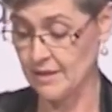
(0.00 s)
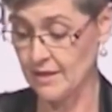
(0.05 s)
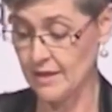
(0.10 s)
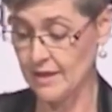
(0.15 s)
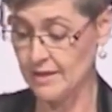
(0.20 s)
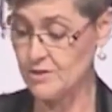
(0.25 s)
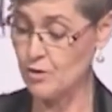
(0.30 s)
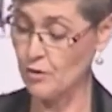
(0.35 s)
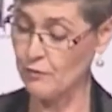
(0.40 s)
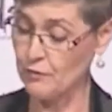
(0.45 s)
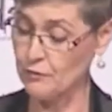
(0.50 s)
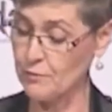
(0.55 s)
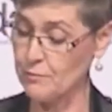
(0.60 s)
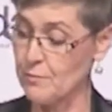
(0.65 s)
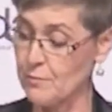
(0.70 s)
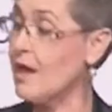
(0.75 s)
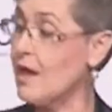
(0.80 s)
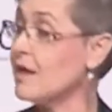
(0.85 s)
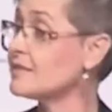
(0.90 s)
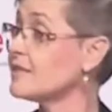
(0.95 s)
It's often
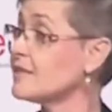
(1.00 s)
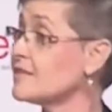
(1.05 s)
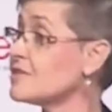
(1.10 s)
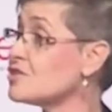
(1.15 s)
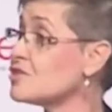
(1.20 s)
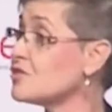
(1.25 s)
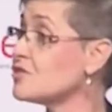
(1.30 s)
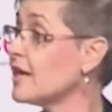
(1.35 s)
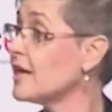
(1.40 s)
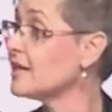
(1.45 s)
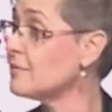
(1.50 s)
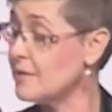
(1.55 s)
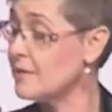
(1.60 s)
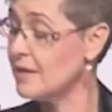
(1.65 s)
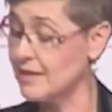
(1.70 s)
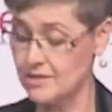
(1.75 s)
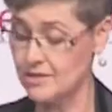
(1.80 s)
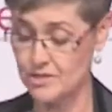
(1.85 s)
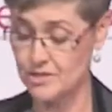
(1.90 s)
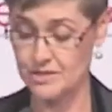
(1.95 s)
remarked that Australia
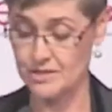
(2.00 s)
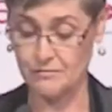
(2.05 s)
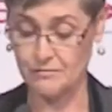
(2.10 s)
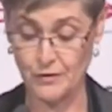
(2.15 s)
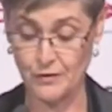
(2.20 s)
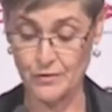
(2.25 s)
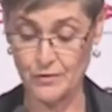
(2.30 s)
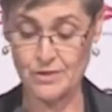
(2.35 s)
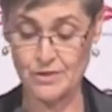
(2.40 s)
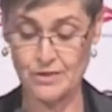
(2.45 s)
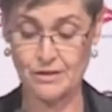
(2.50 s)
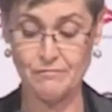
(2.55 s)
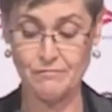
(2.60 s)
manages adversity